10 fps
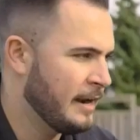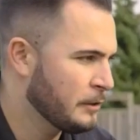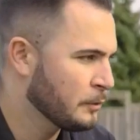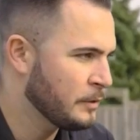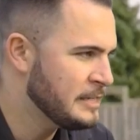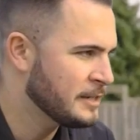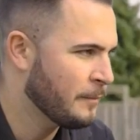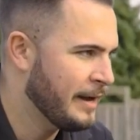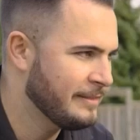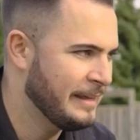another reason
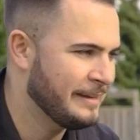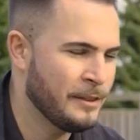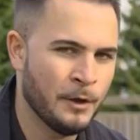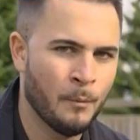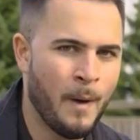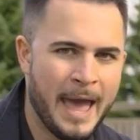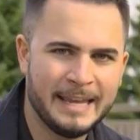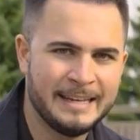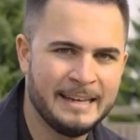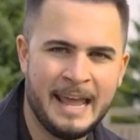why I think the
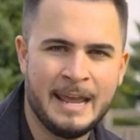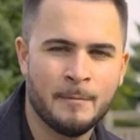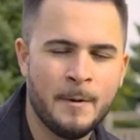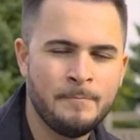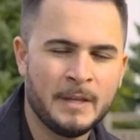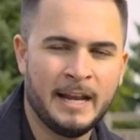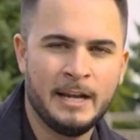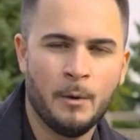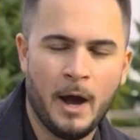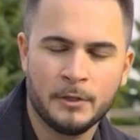wagon name, and I
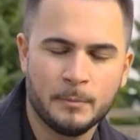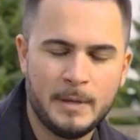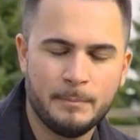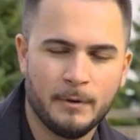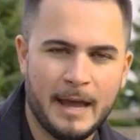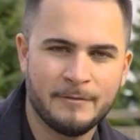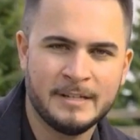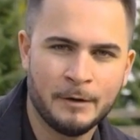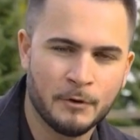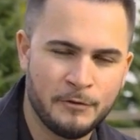know other people have
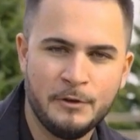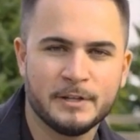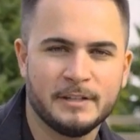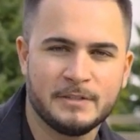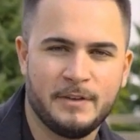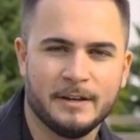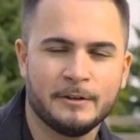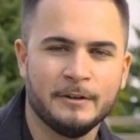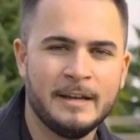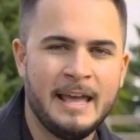done reviews on this
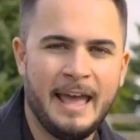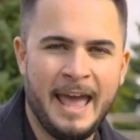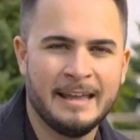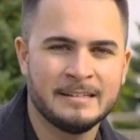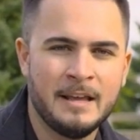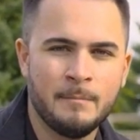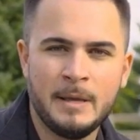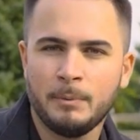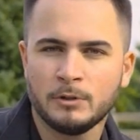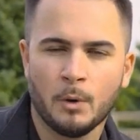vehicle and
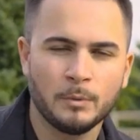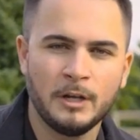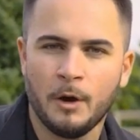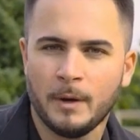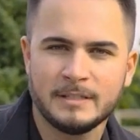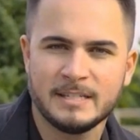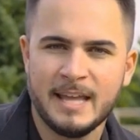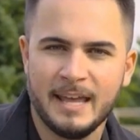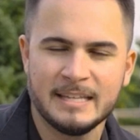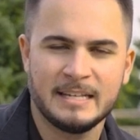people don't really know what to
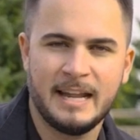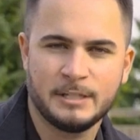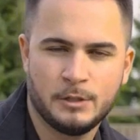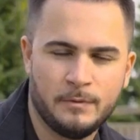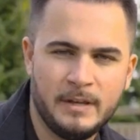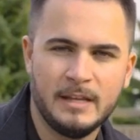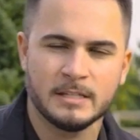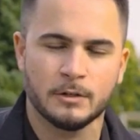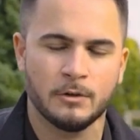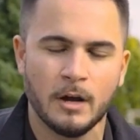say. Is it an SUV? Is
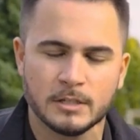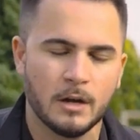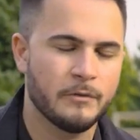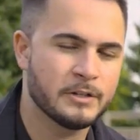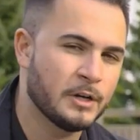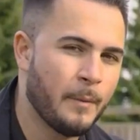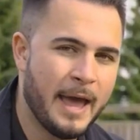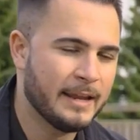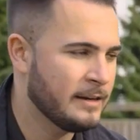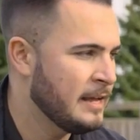it a crossover? Is it a
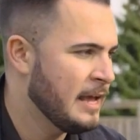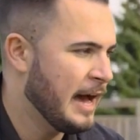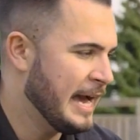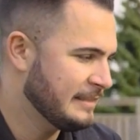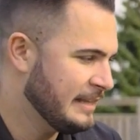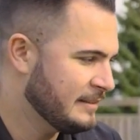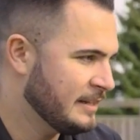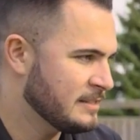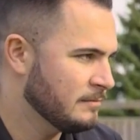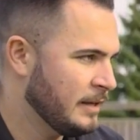wagon? I think that
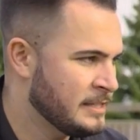it's